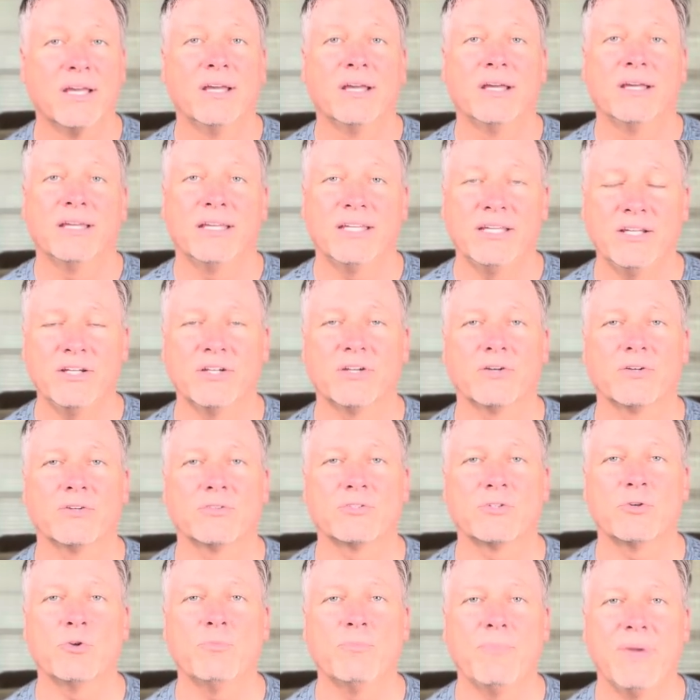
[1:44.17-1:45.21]
here
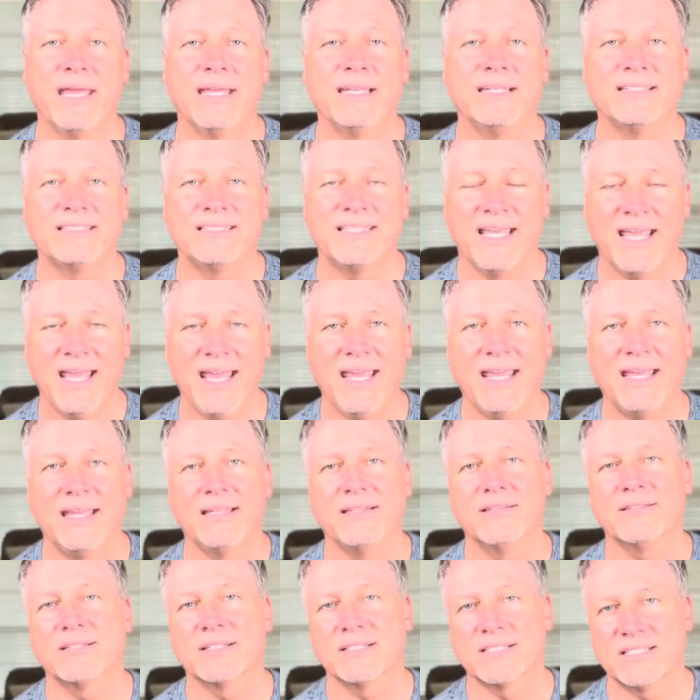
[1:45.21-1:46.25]
to
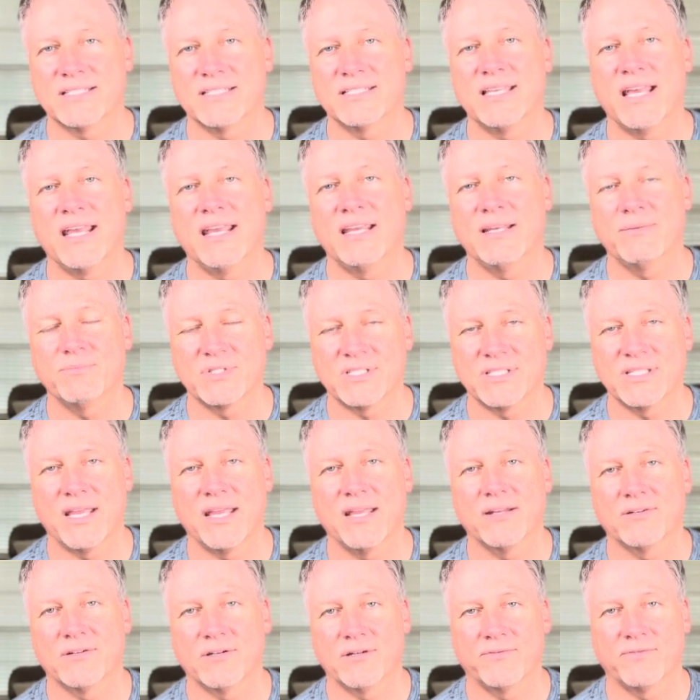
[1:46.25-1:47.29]
maintain the same
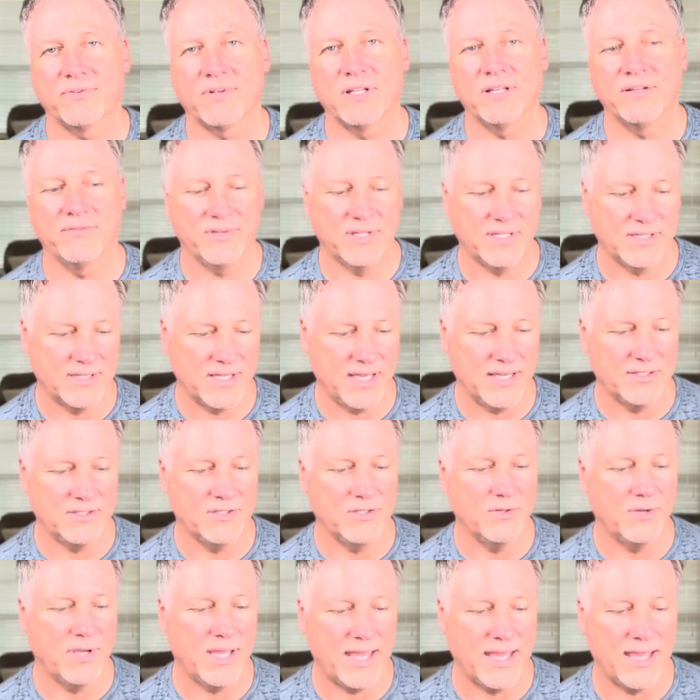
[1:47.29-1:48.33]
standard of living that
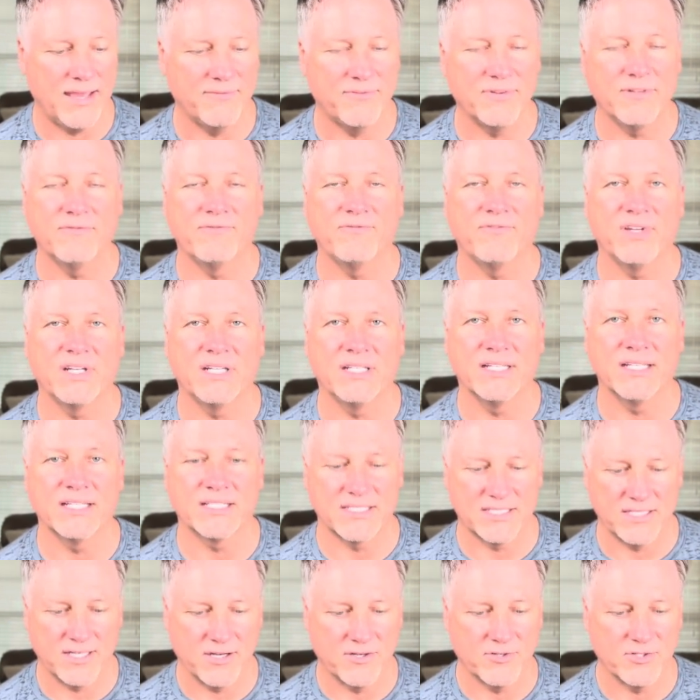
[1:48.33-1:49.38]
you have in
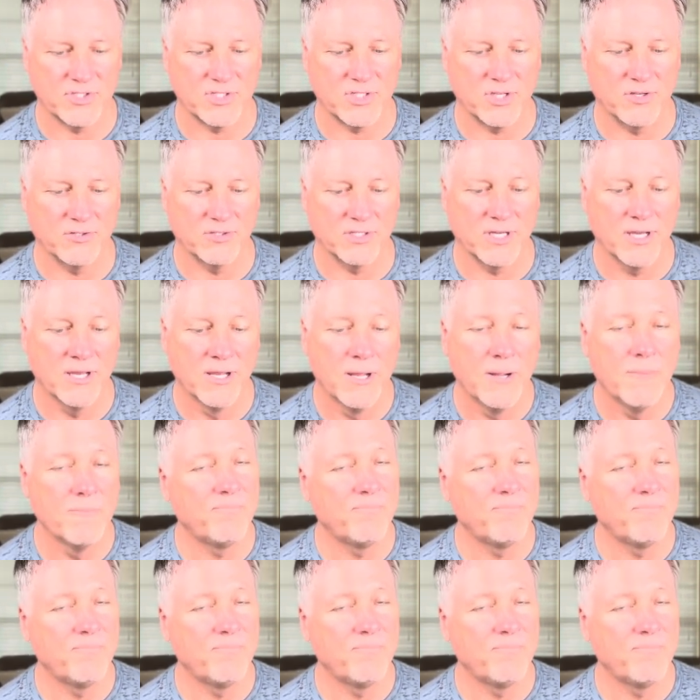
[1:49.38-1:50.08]
Phoenix, Arizona.